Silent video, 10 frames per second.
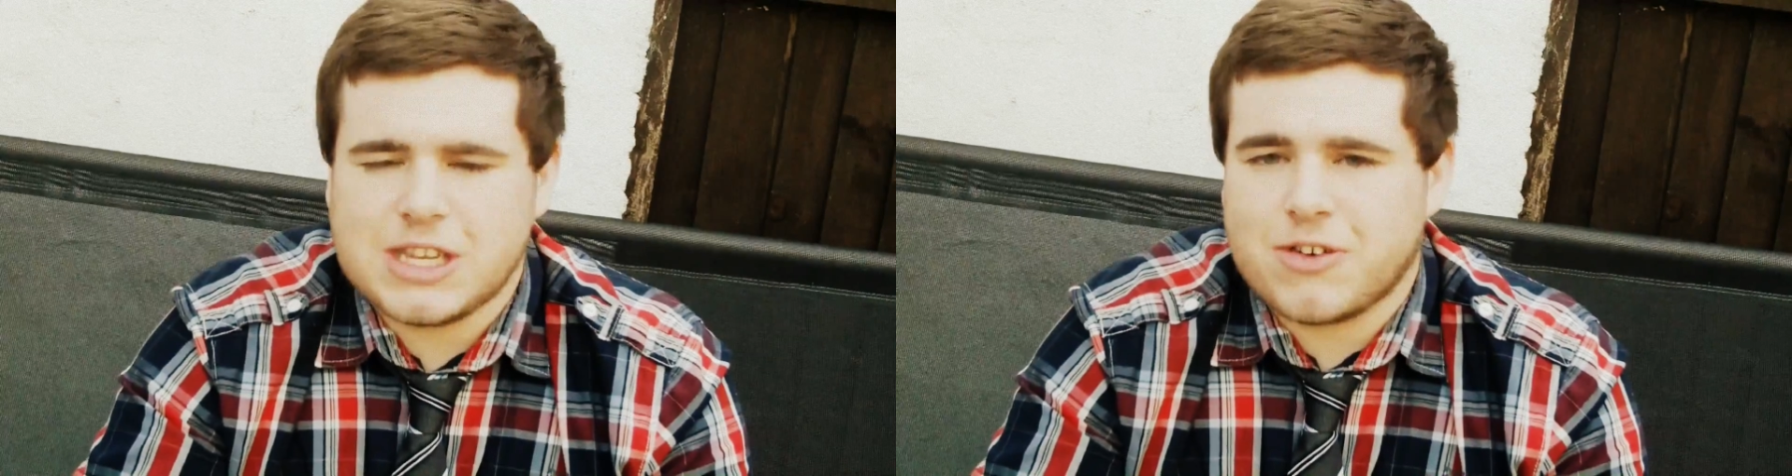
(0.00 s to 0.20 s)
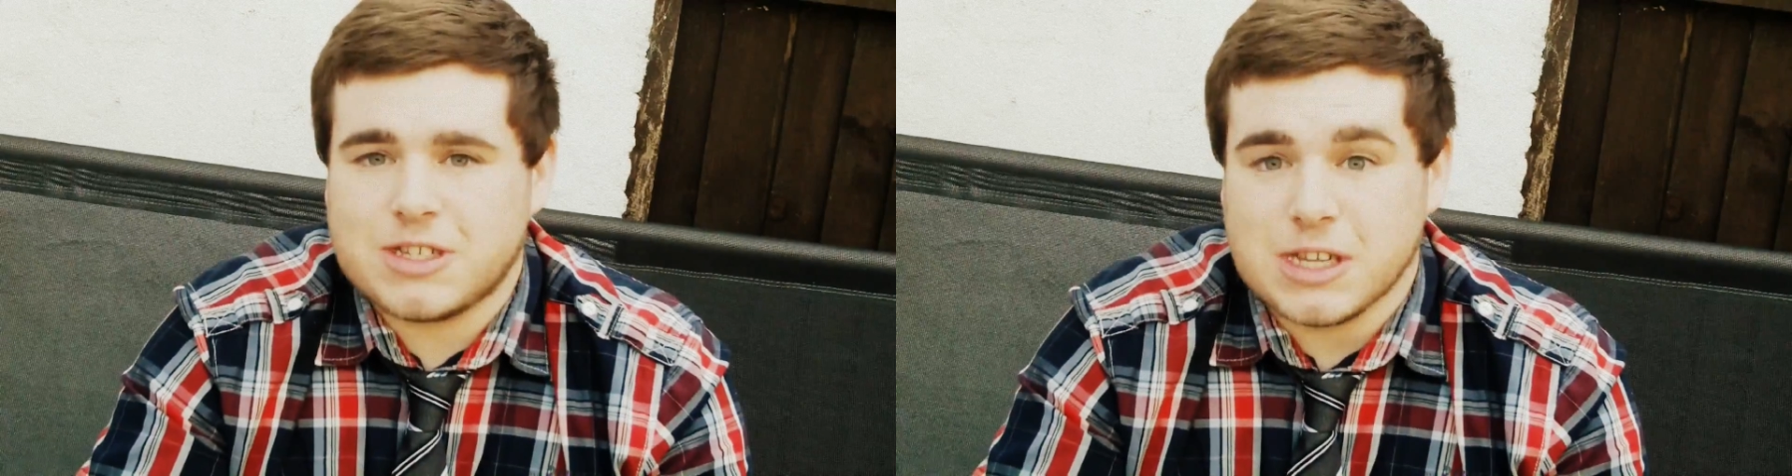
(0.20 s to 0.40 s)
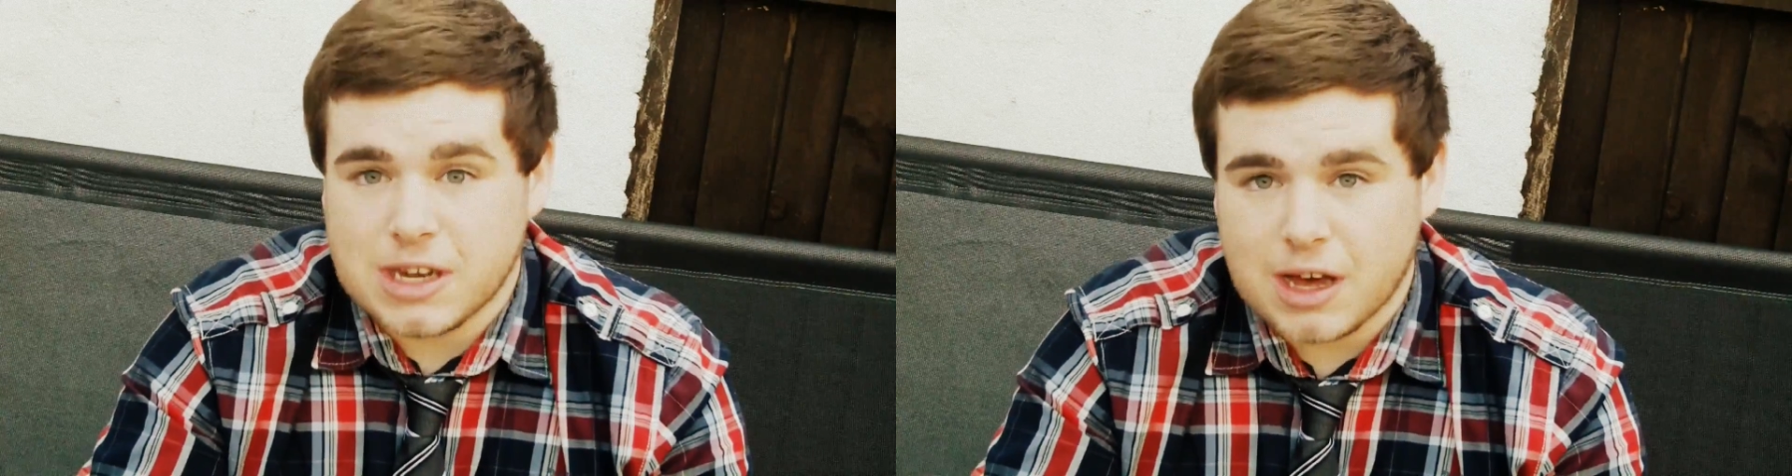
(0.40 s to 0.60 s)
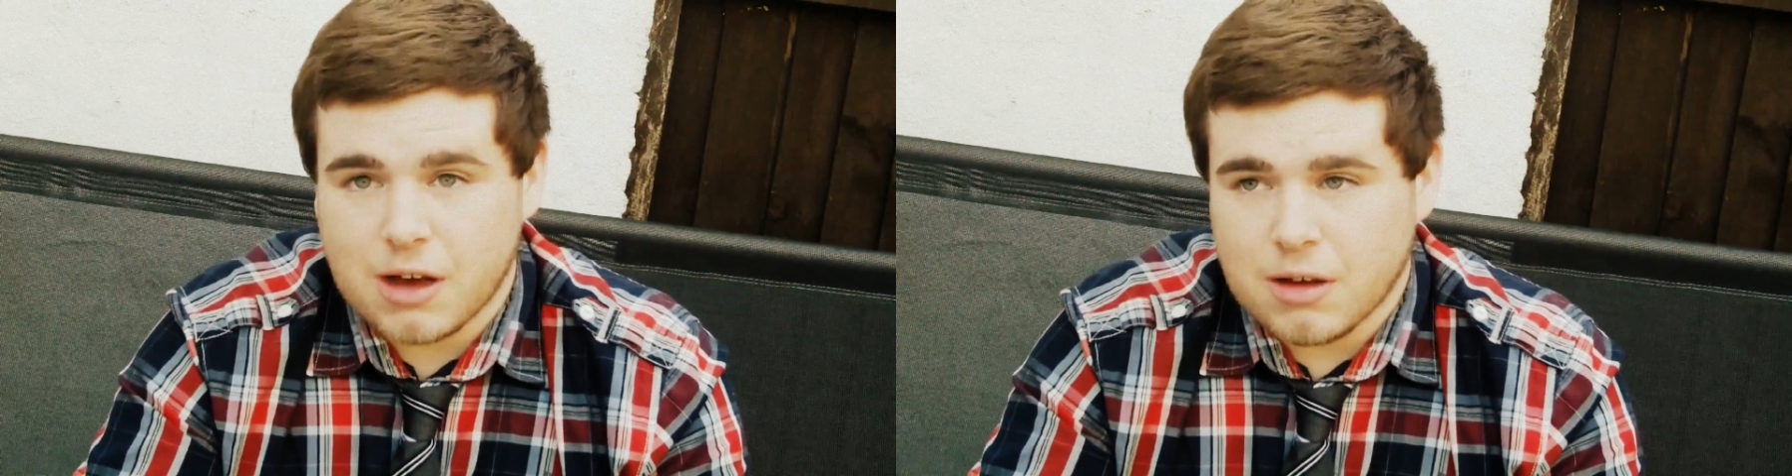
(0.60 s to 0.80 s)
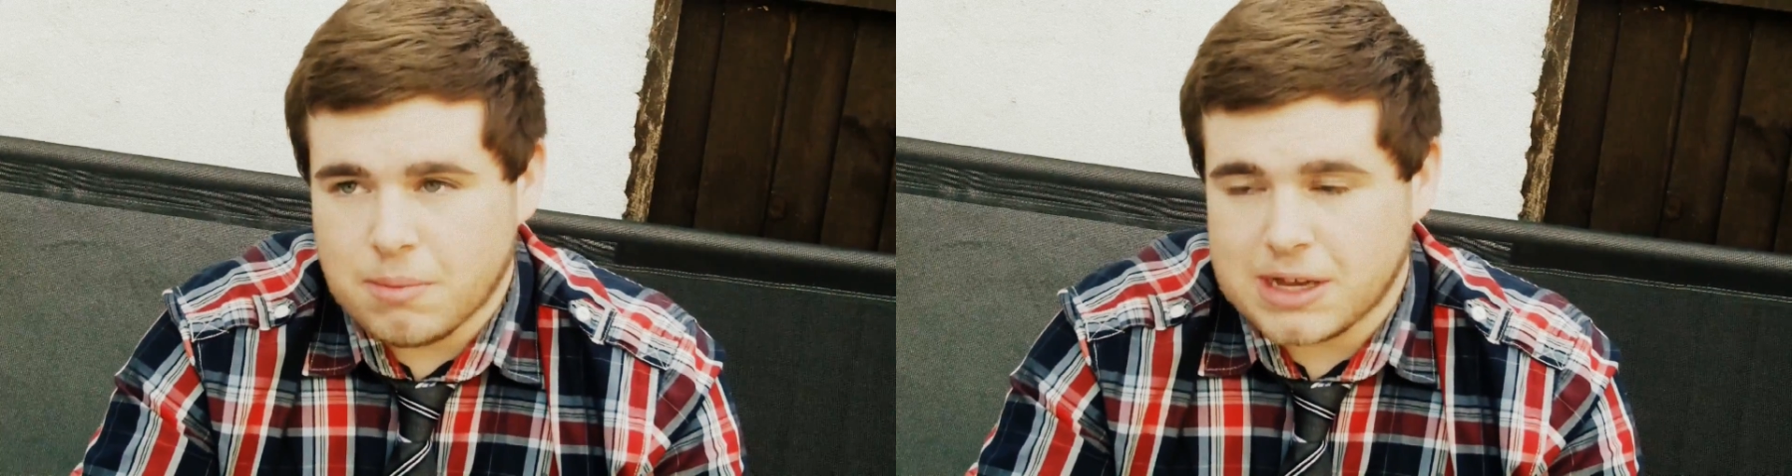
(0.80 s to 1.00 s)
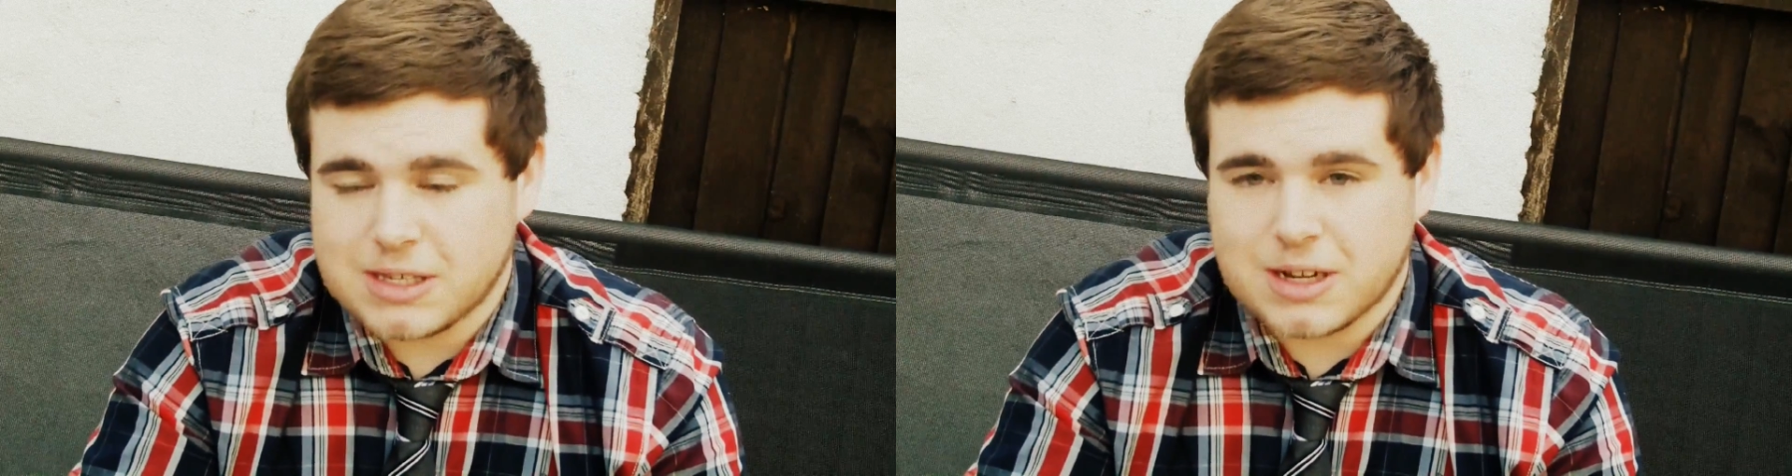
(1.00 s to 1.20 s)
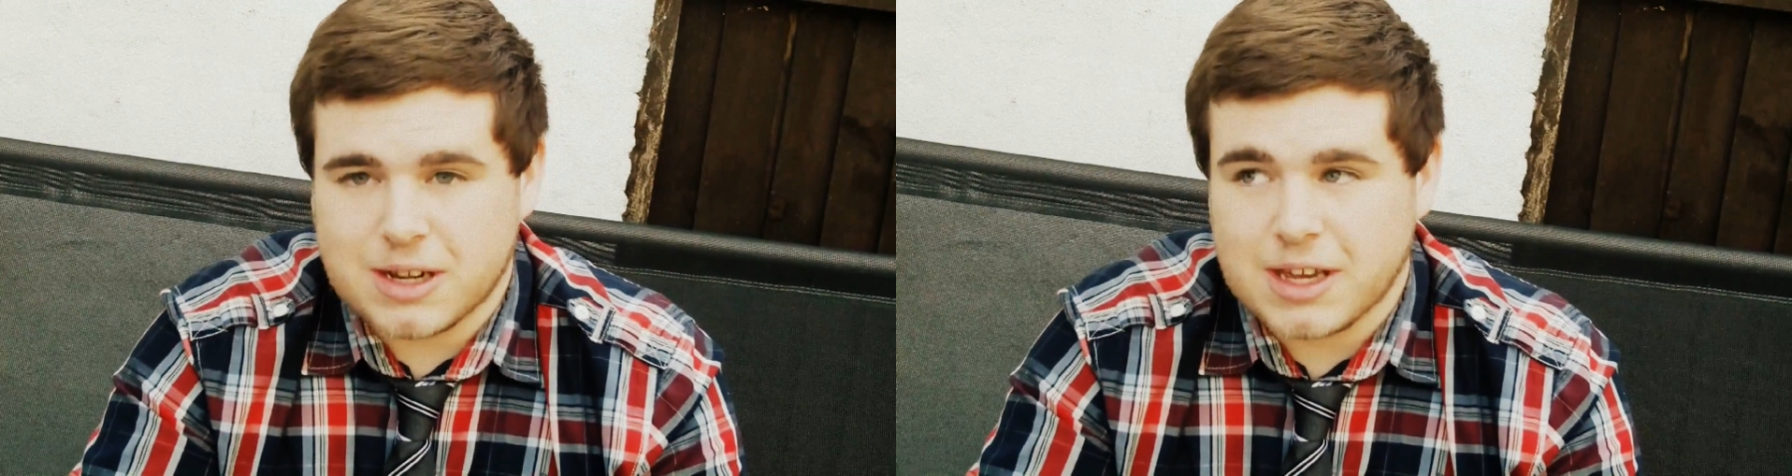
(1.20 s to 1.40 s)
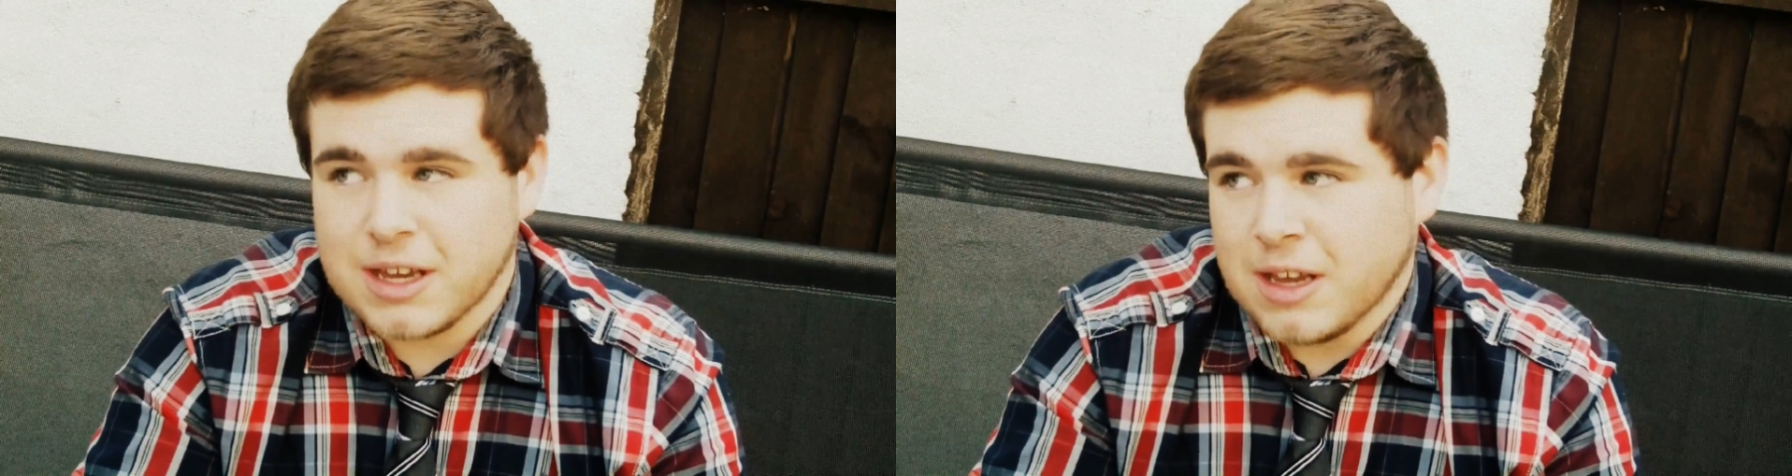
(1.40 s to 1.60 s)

gritty now, basically.